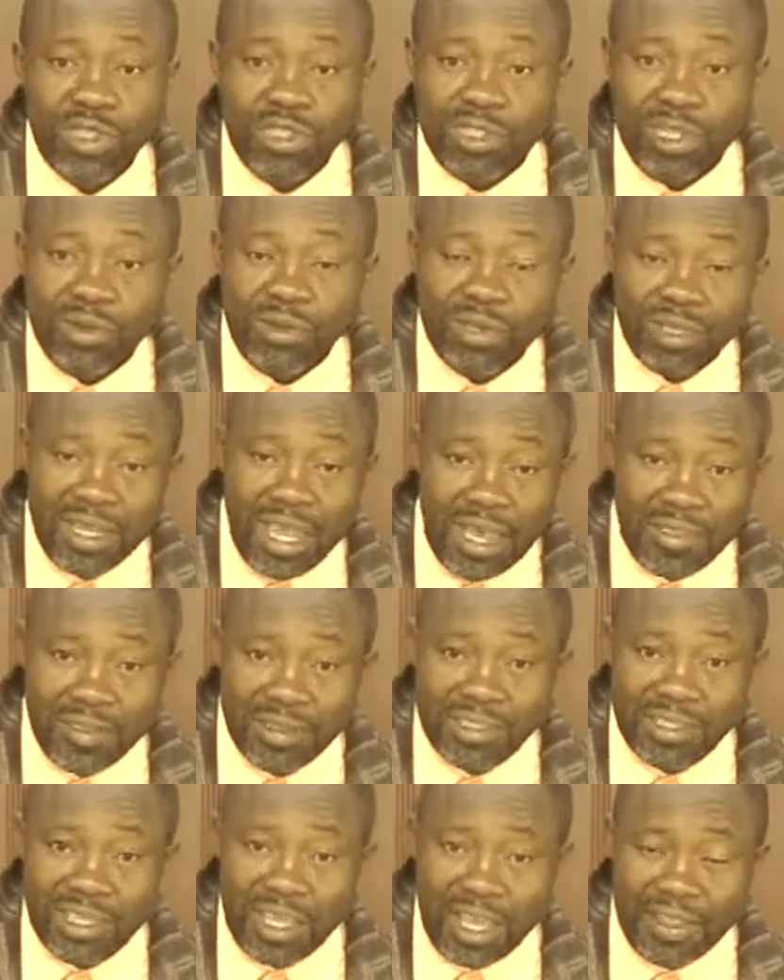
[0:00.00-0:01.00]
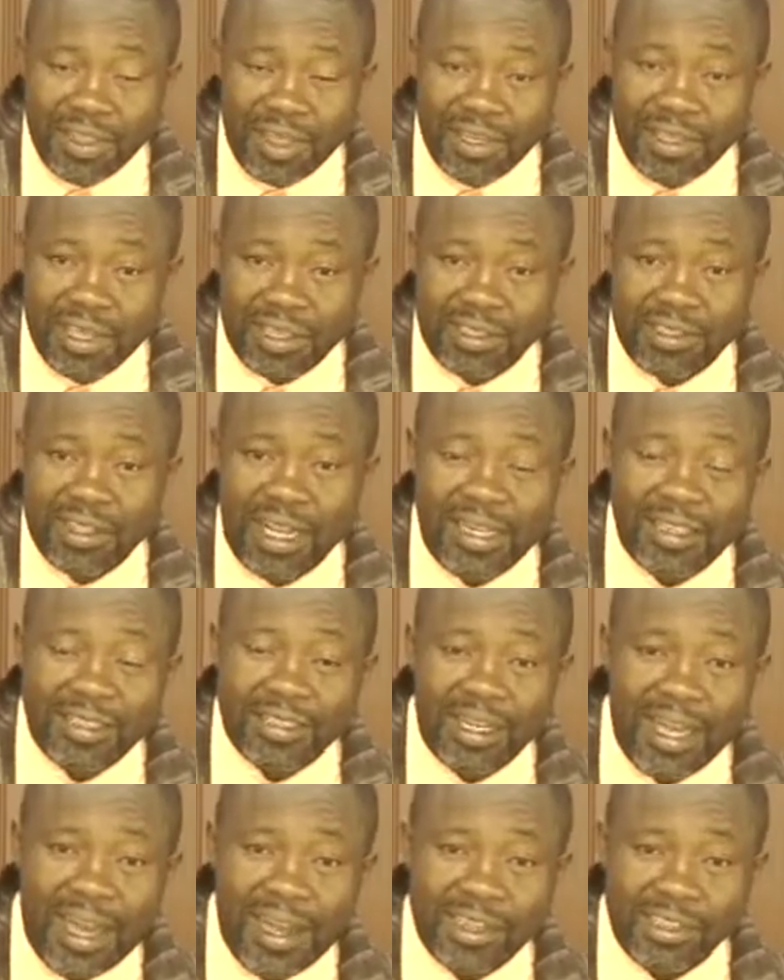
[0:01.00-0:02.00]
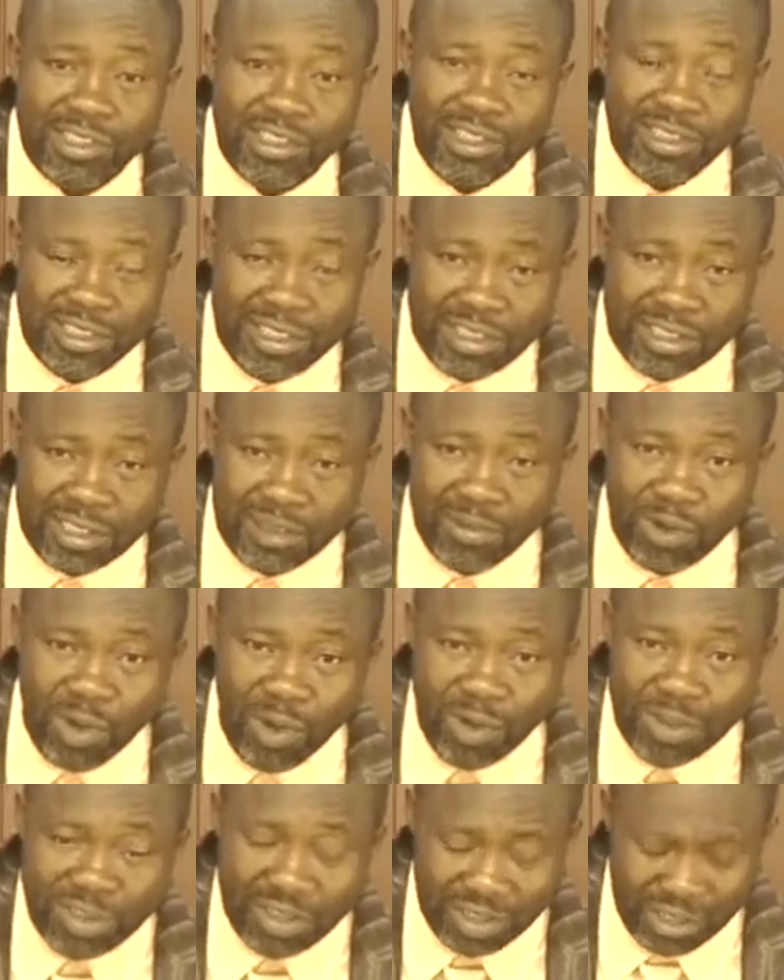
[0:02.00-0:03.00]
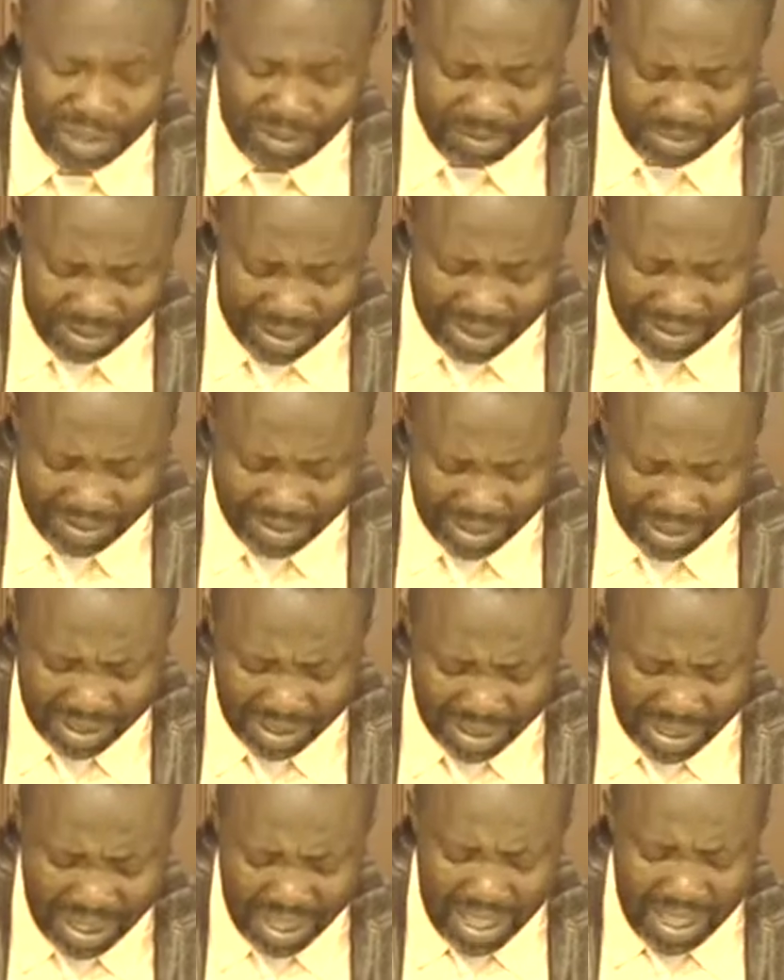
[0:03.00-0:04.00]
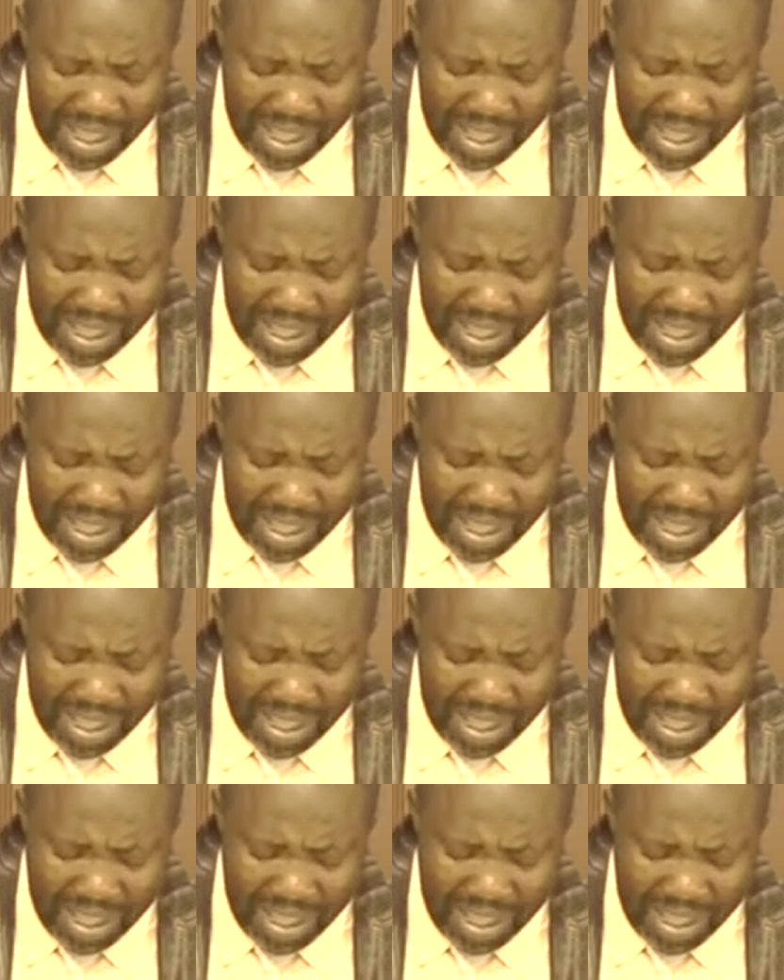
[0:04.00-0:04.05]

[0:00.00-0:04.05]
They were gathered together and they started to ask Jesus some question privately.